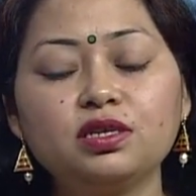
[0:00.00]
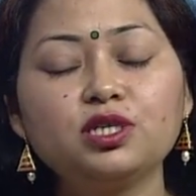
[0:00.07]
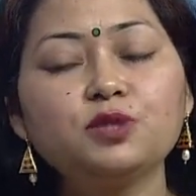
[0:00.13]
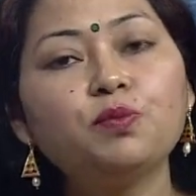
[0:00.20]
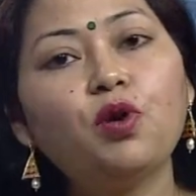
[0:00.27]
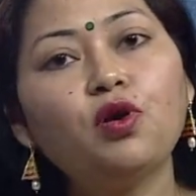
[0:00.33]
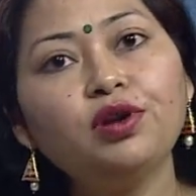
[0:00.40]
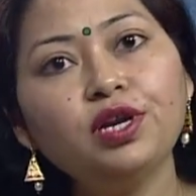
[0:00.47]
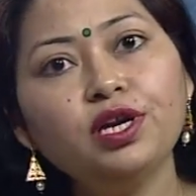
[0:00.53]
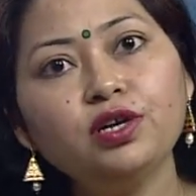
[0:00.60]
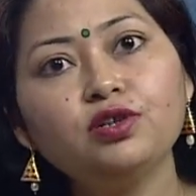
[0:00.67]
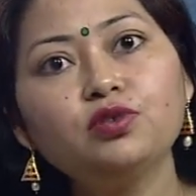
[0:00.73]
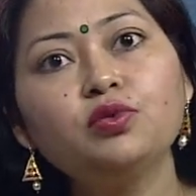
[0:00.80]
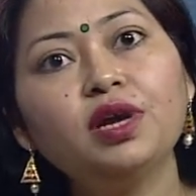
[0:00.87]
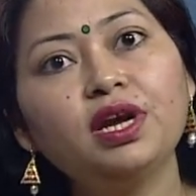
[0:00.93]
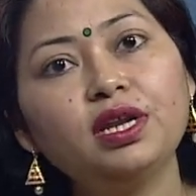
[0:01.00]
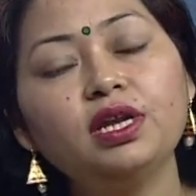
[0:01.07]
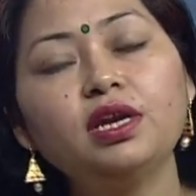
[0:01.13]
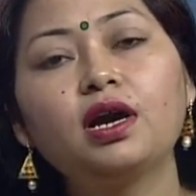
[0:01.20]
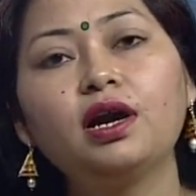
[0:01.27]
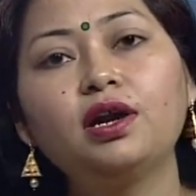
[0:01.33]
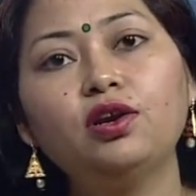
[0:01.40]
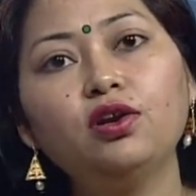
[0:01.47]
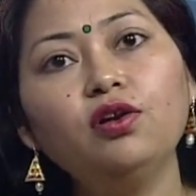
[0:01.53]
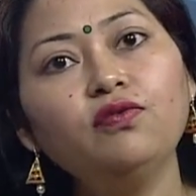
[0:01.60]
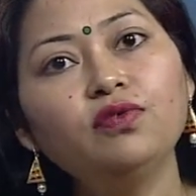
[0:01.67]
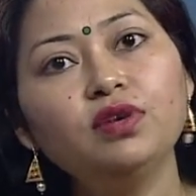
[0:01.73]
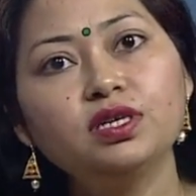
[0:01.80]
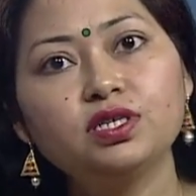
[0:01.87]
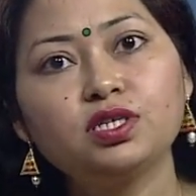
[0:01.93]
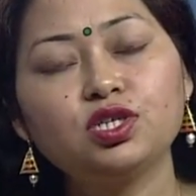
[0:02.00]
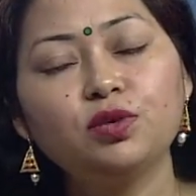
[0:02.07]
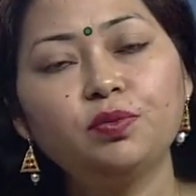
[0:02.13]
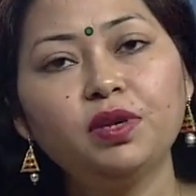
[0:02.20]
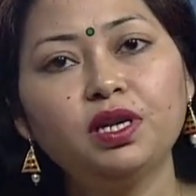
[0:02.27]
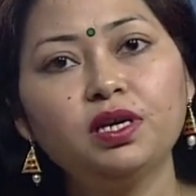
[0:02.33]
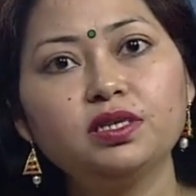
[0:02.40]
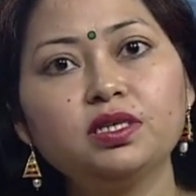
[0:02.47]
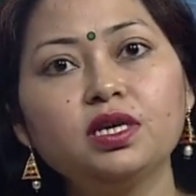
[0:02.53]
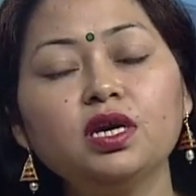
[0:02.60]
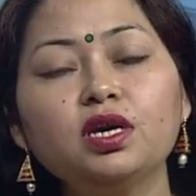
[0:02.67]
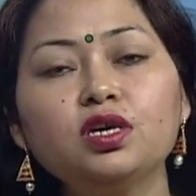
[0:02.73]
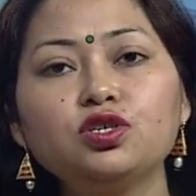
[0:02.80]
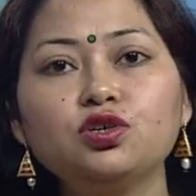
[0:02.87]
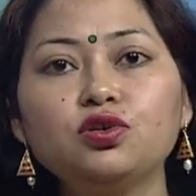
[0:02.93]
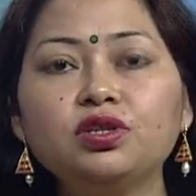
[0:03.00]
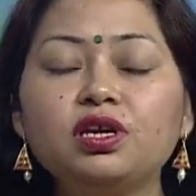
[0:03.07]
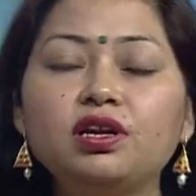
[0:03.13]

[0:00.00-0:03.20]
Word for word: responding to any kind of stimulus. So,